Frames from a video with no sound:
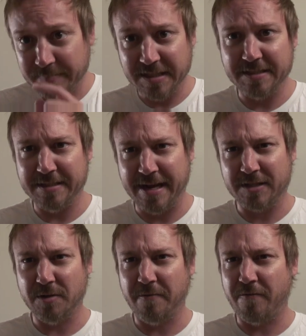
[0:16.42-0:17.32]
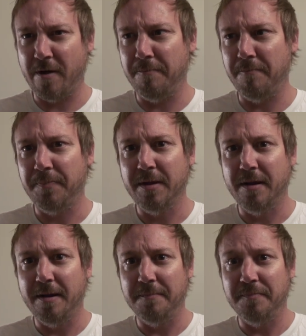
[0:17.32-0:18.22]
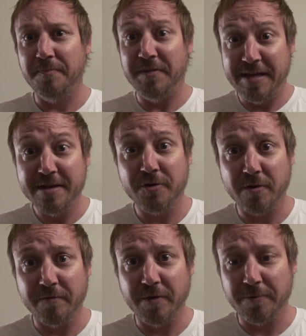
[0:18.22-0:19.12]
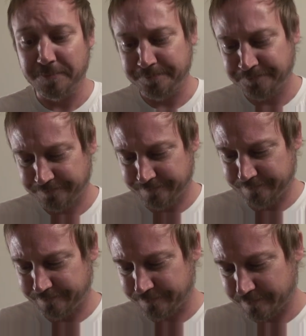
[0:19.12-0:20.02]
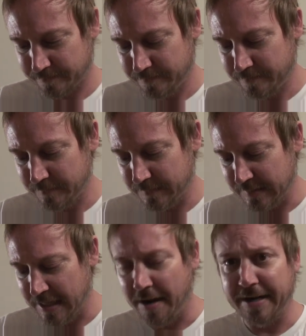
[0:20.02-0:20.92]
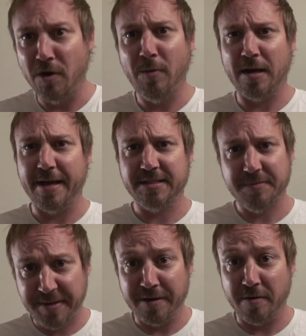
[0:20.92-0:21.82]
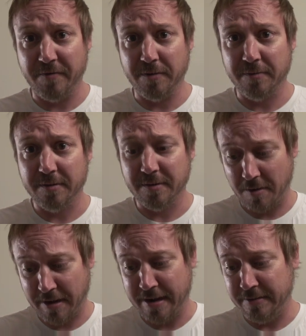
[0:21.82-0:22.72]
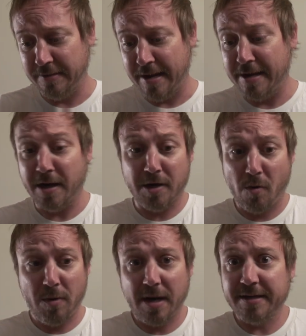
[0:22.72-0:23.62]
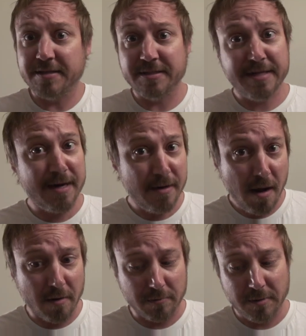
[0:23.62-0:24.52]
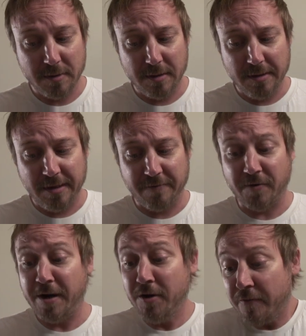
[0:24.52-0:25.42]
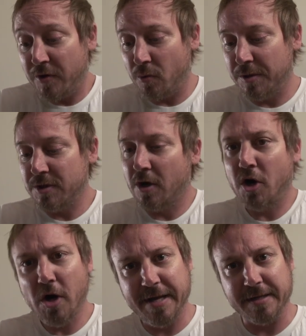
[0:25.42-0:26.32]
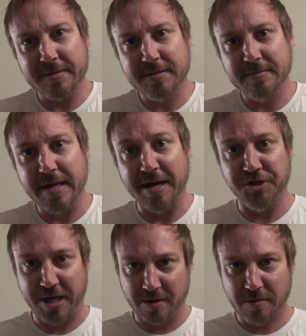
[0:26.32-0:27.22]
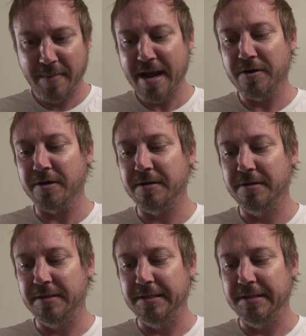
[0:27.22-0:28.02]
This is an excerpt from The Interview. All right, no one likes to be interviewed, okay? And yet no one likes to say no. For interviewers are courteous and gentle-mannered,